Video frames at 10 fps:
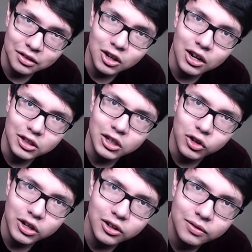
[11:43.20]
as a
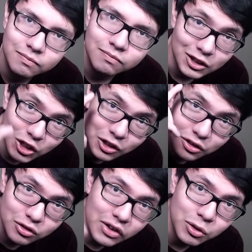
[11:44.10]
content creator.
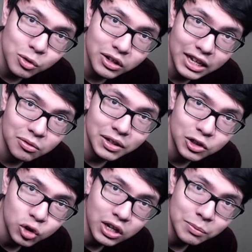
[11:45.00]
Cheers to everyone that's
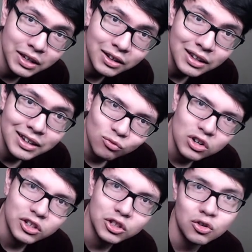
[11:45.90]
been enjoying me
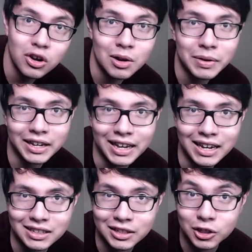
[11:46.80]
throughout
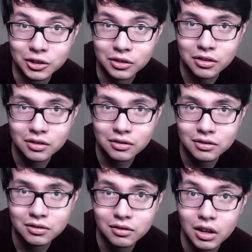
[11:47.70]
my 8 years
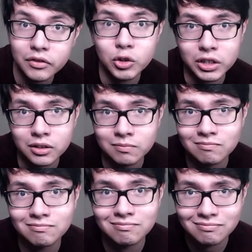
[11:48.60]
of doing
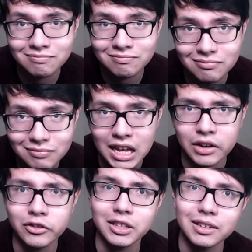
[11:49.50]

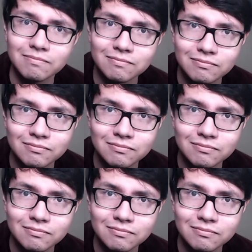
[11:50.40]
everything.